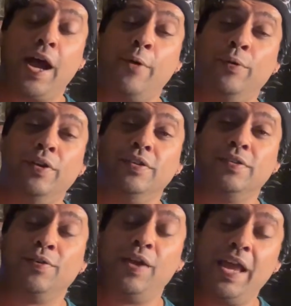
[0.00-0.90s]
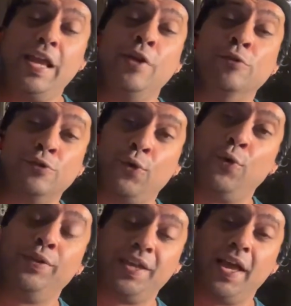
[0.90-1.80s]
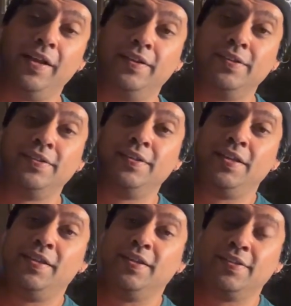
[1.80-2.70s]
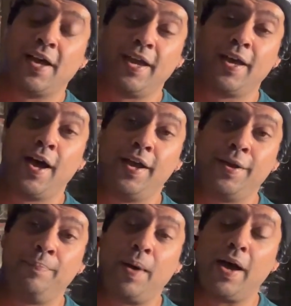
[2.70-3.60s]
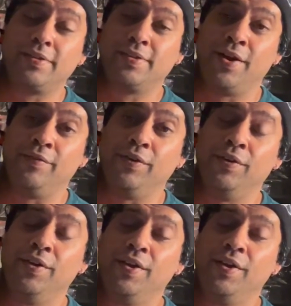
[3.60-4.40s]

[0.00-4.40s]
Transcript: I was eight years old again to see this iconic box cover,